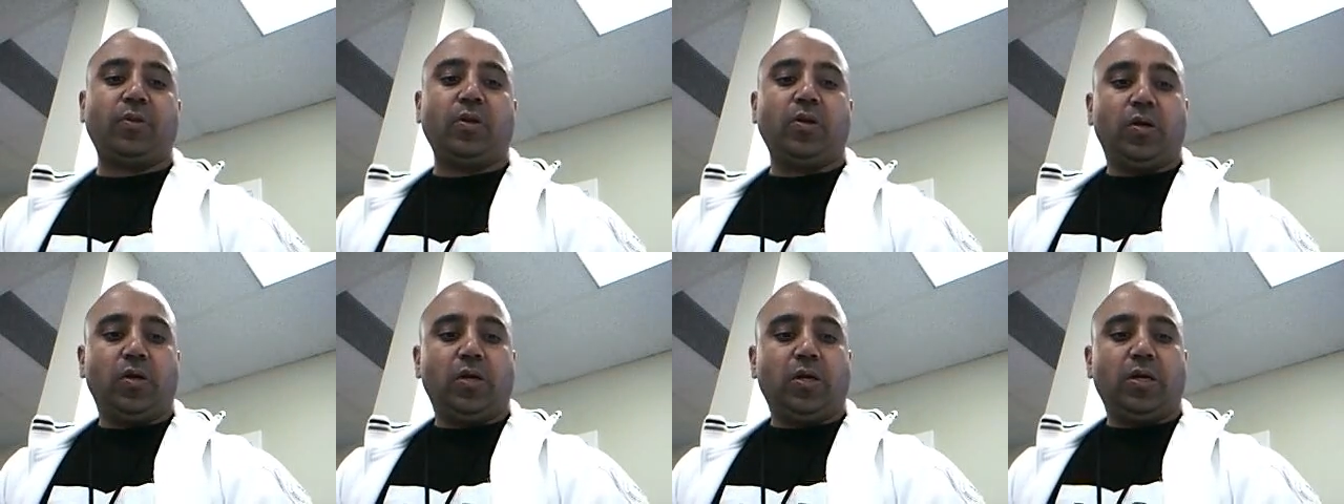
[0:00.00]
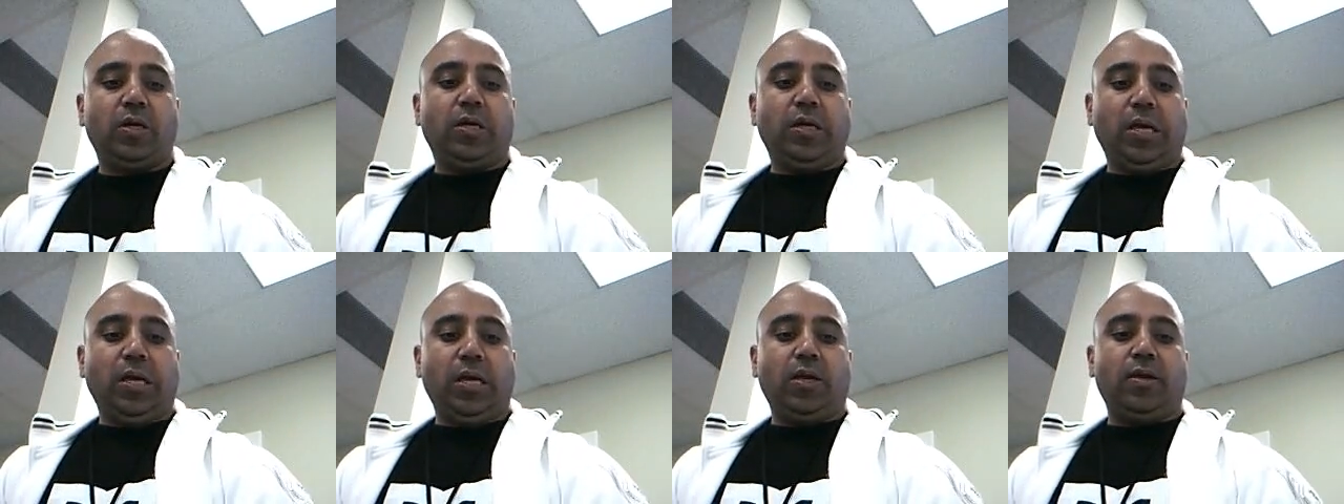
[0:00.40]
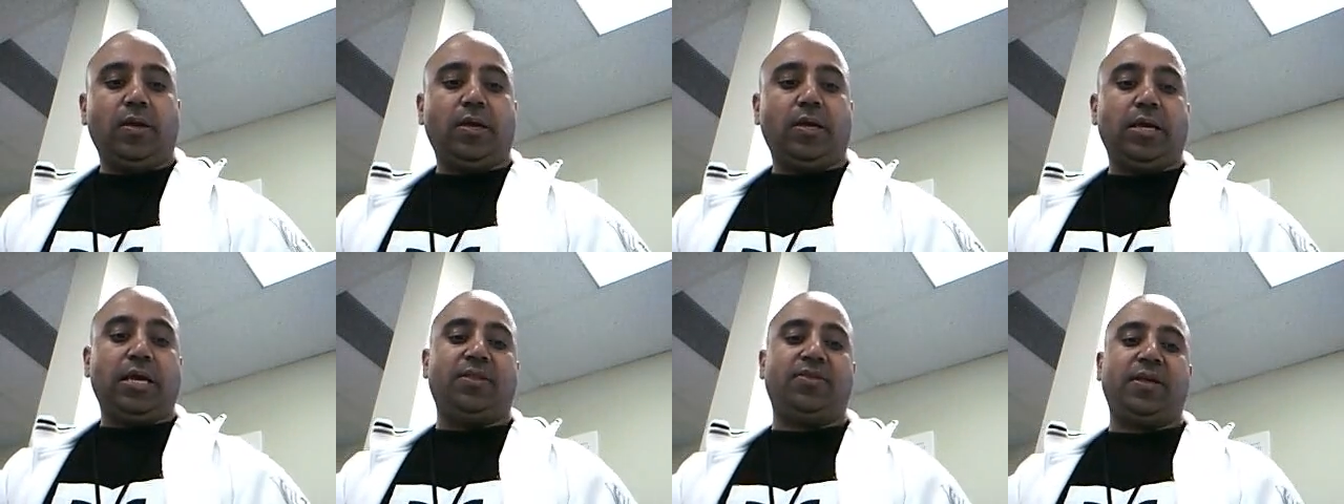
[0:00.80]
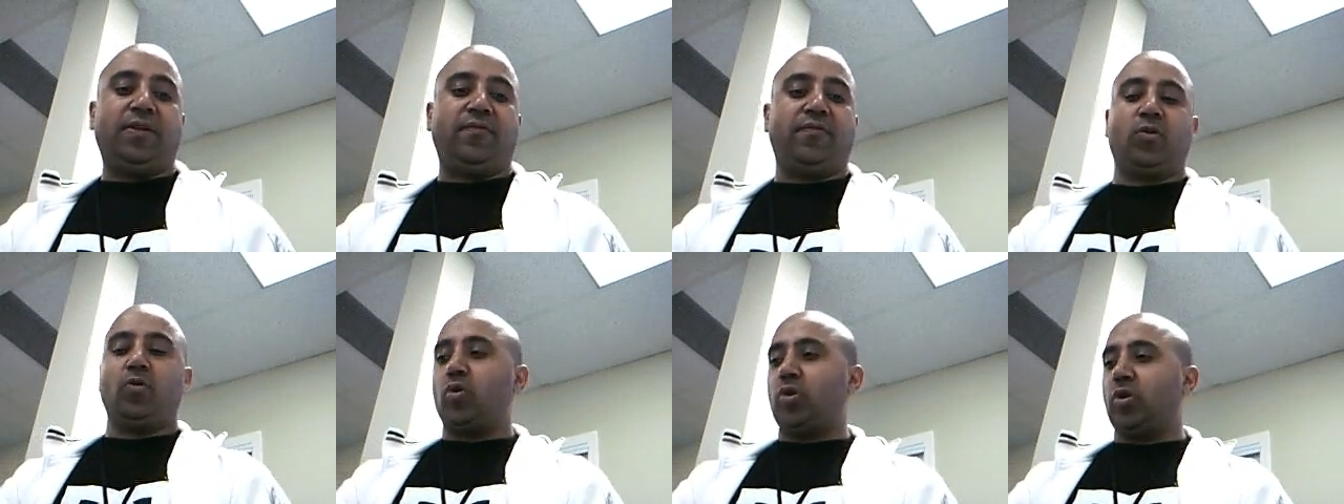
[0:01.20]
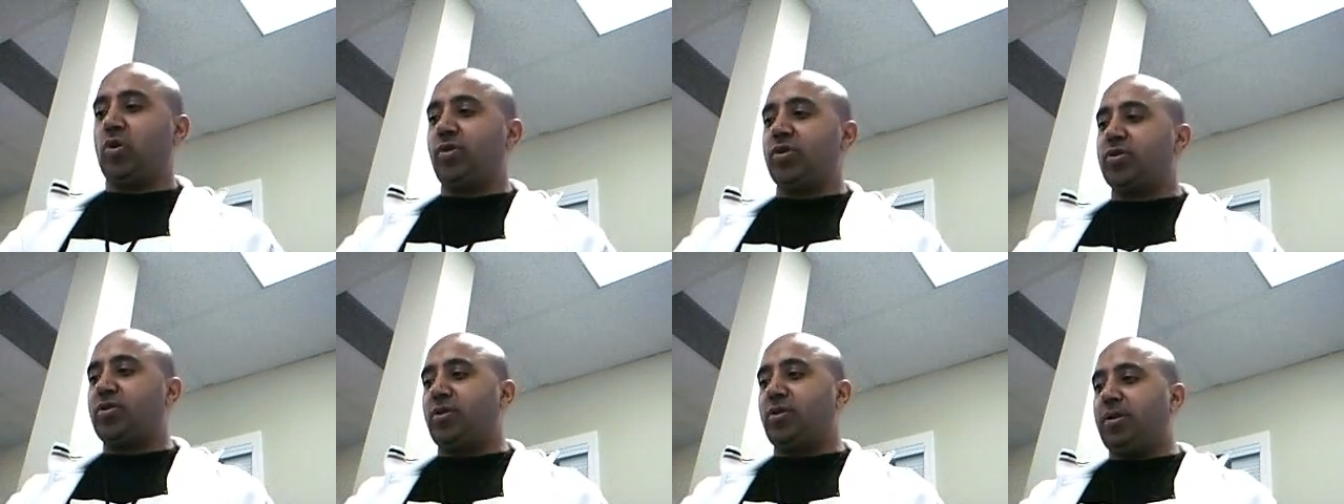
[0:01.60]
Okay,
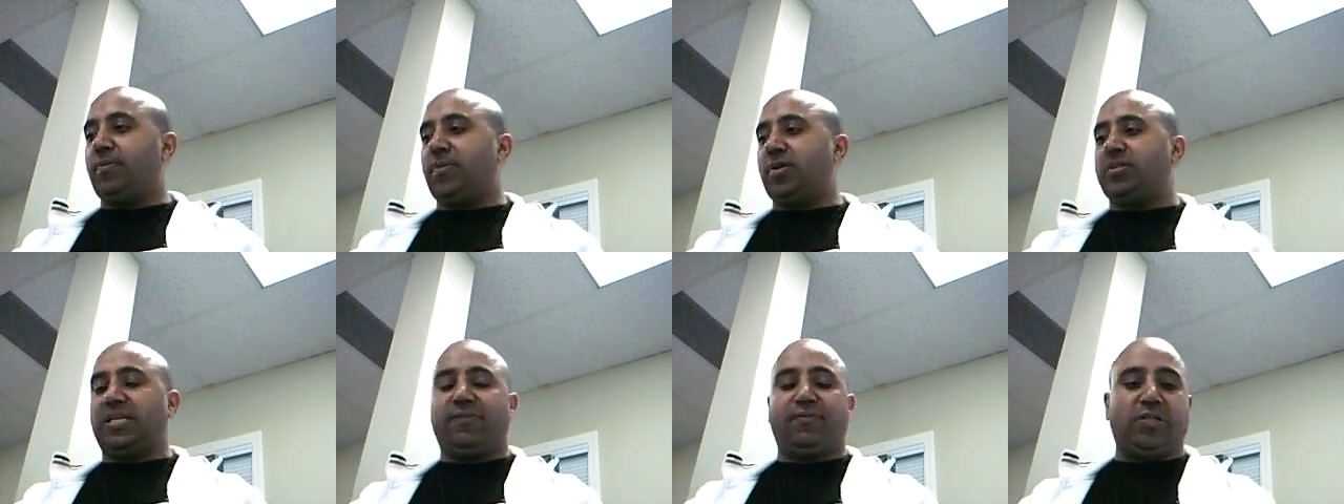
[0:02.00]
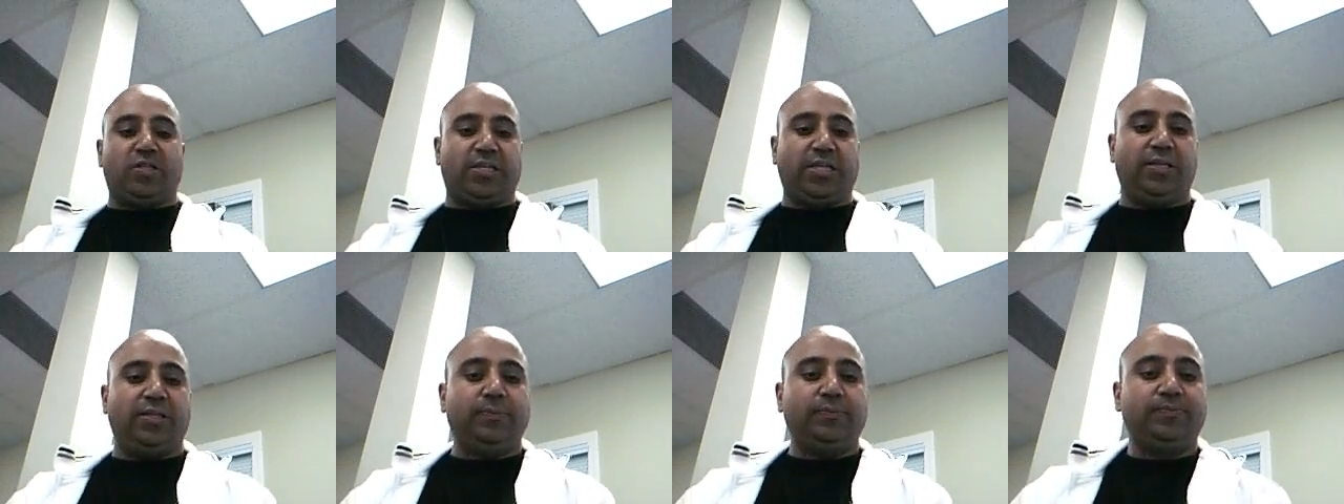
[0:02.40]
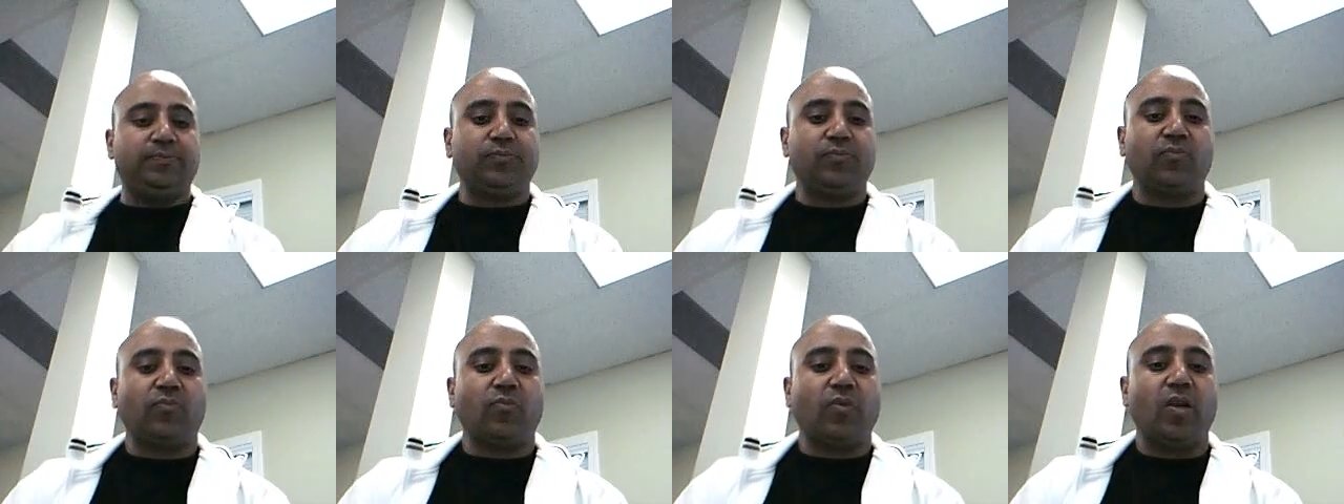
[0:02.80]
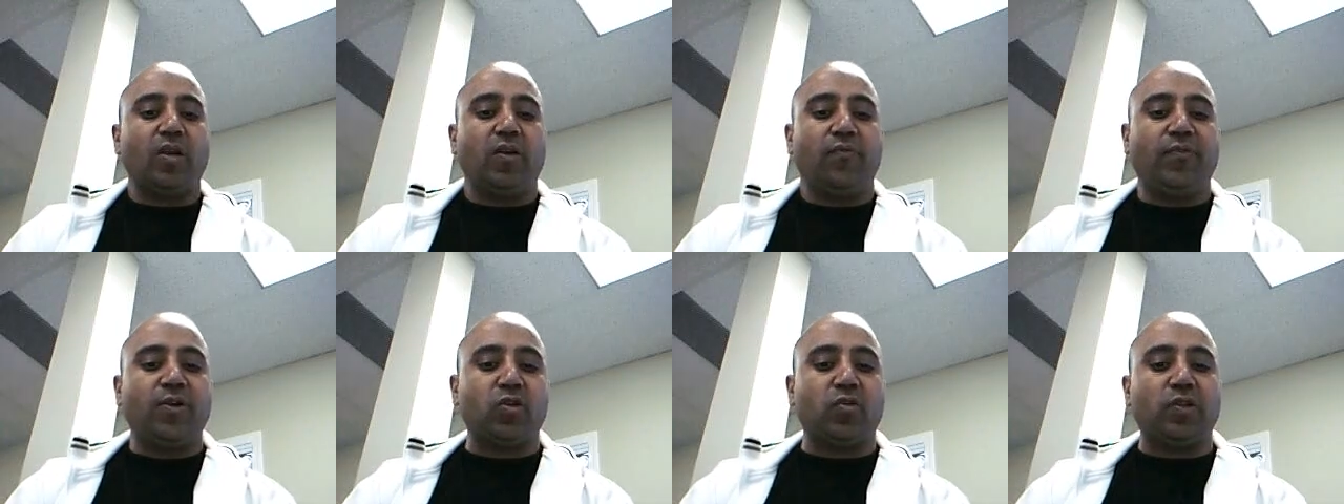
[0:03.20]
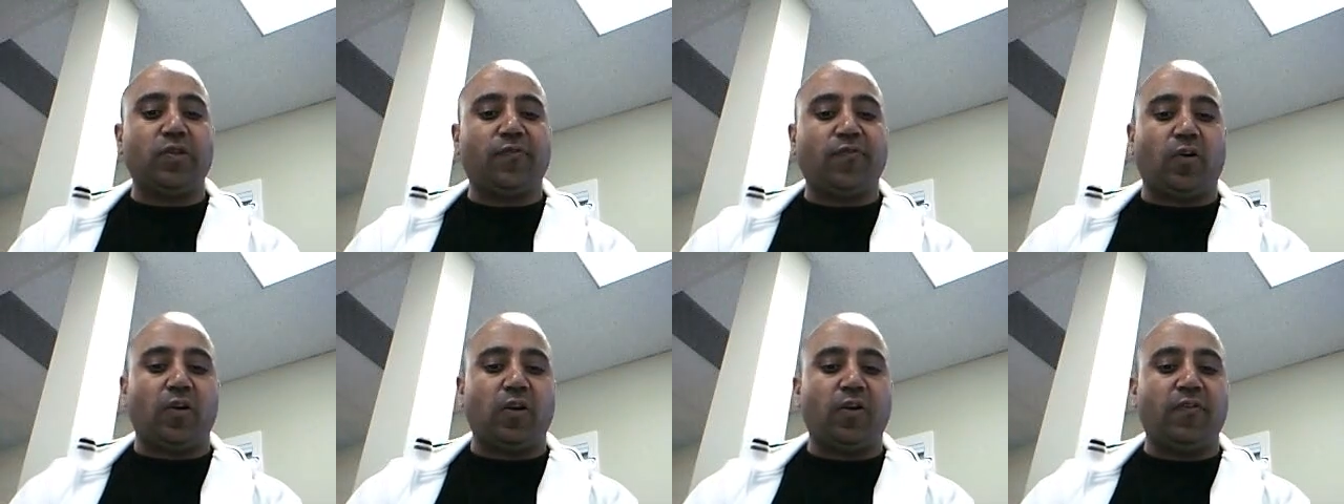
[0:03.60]
so we have to find
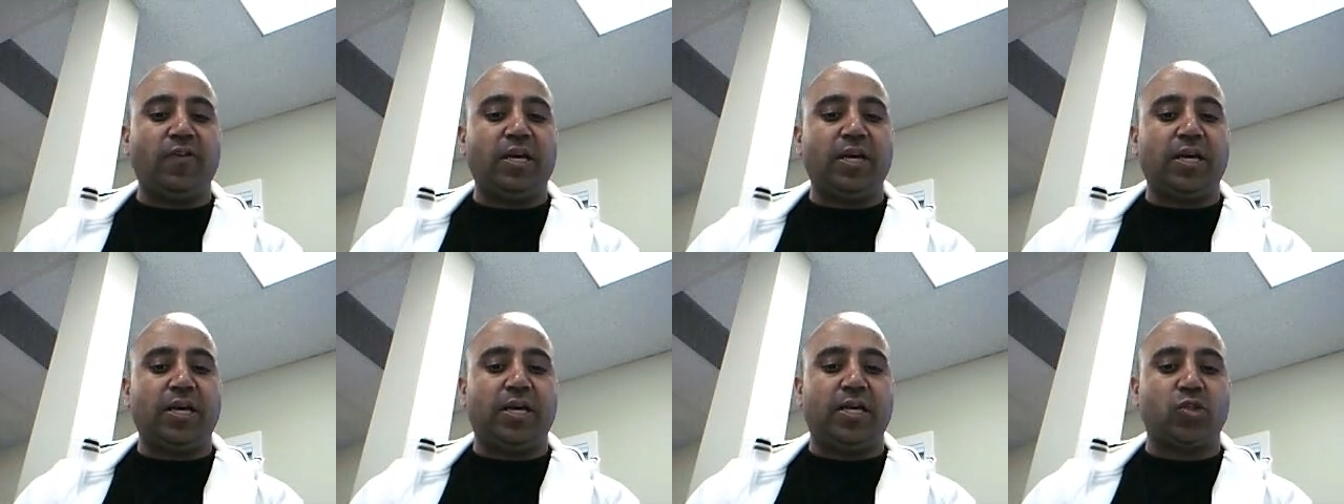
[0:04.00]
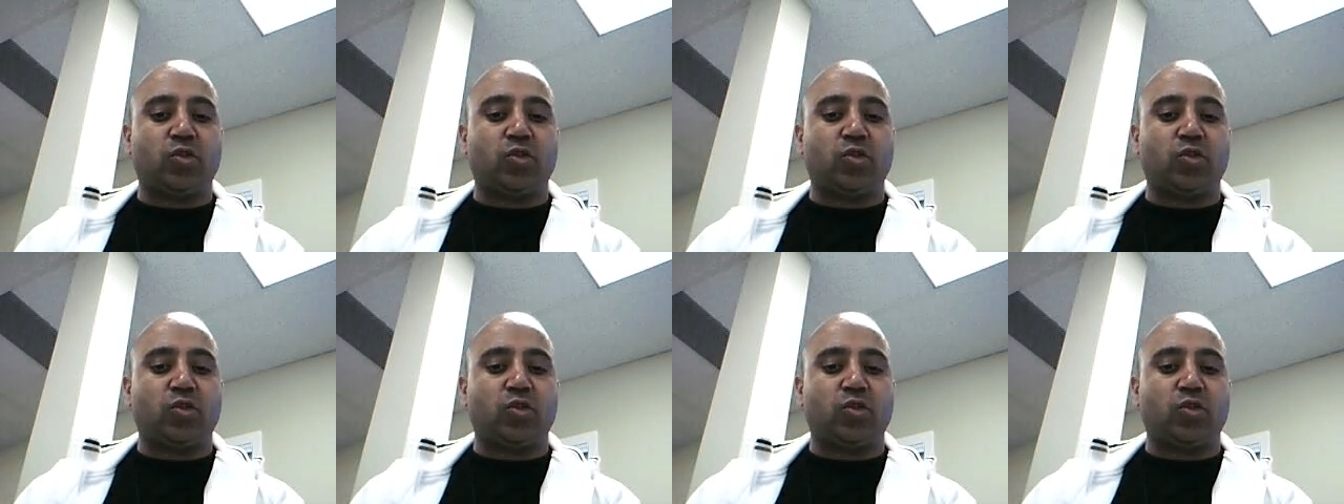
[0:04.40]
false,